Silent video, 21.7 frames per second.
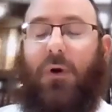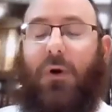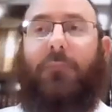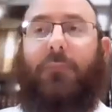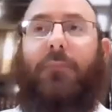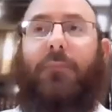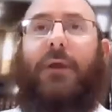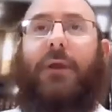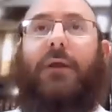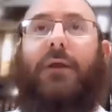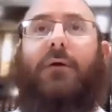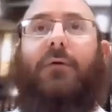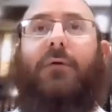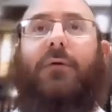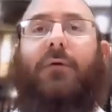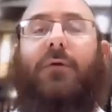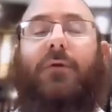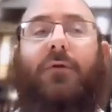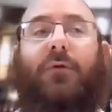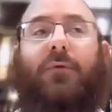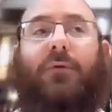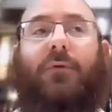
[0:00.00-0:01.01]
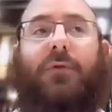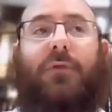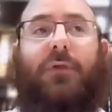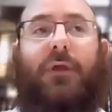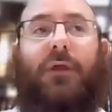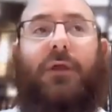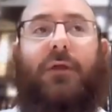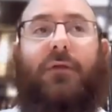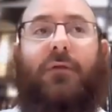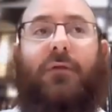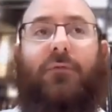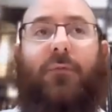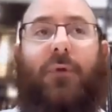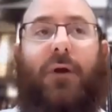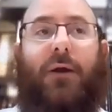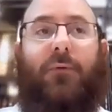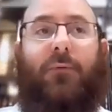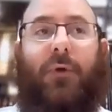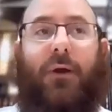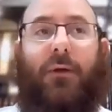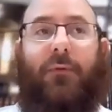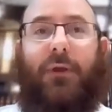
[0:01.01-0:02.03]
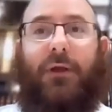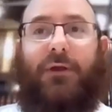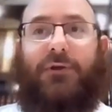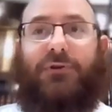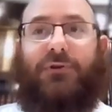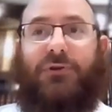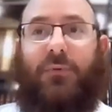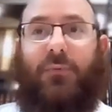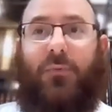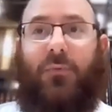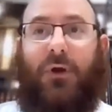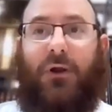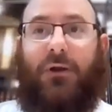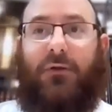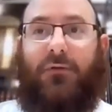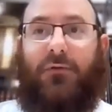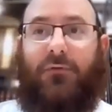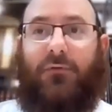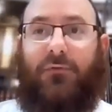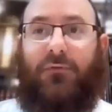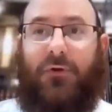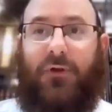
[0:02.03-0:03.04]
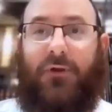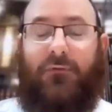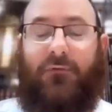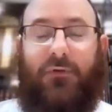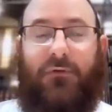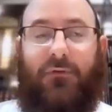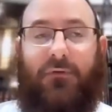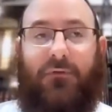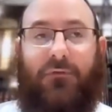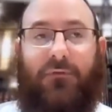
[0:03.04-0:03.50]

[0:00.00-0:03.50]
what may, you would think is why why would Hashem want to forgive